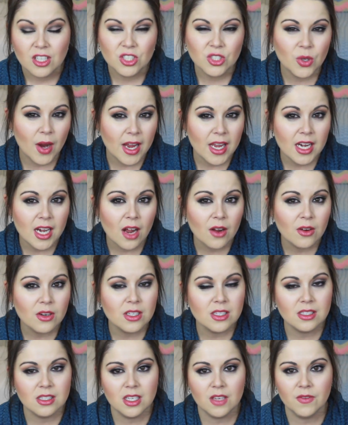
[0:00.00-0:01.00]
try it out
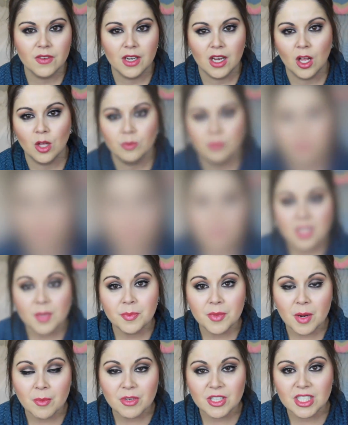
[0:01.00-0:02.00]
and see if it helps you.
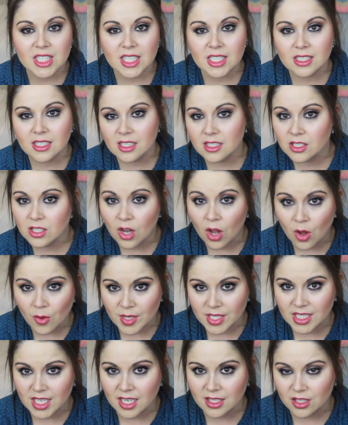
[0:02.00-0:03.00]
Tip number 6 is to
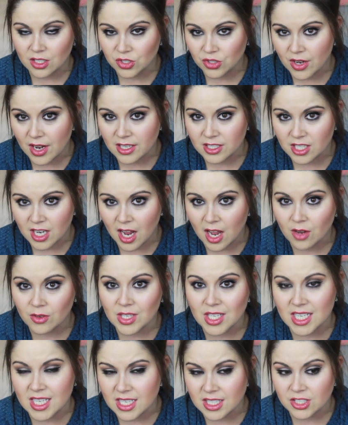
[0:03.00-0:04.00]
always take the trash
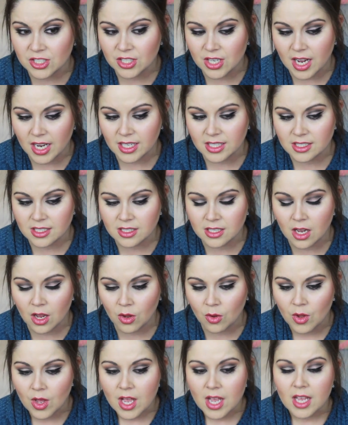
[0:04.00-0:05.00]
out each night.
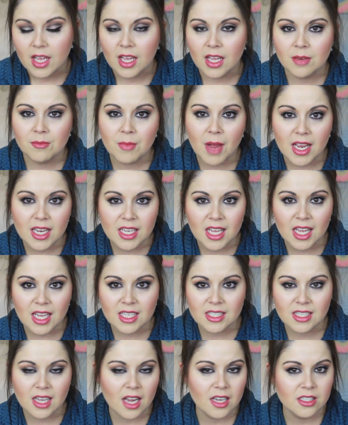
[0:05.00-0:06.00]
So in my
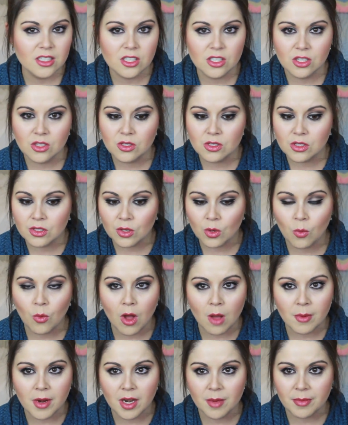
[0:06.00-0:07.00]
case, I just use little
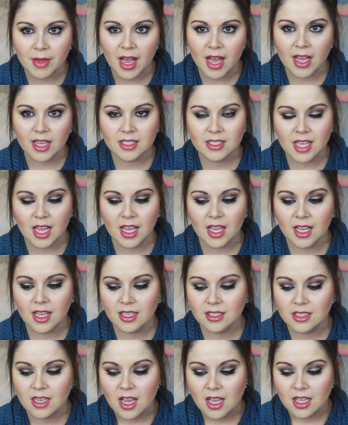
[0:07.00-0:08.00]
Walmart bags,
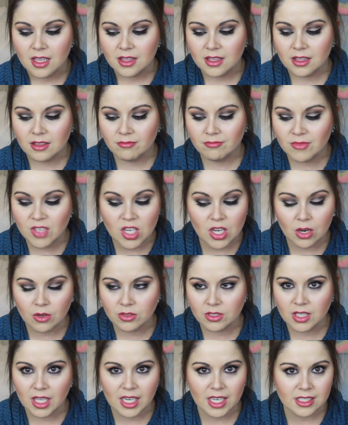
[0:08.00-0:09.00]
and you
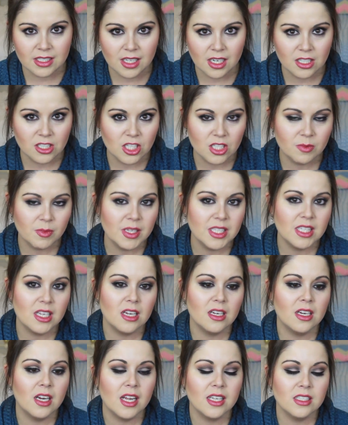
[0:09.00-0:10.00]
know, like I said, it's just my
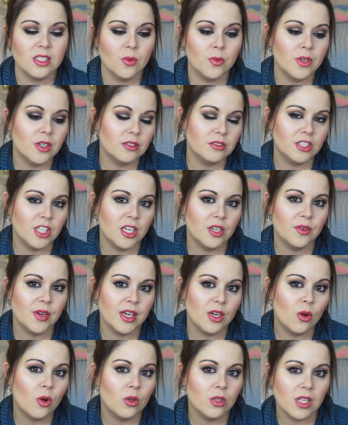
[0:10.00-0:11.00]
son and I, so we don't
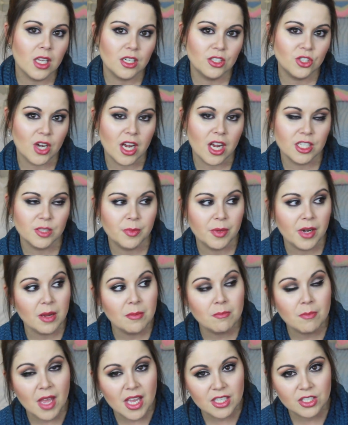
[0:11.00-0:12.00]
generate a whole lot of trash, but I
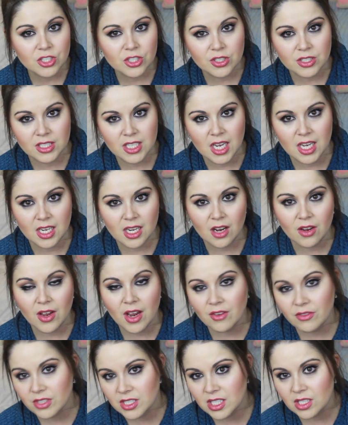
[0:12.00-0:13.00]
make sure and take it out
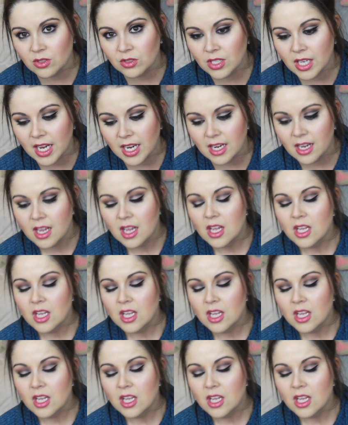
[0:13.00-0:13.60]
every single night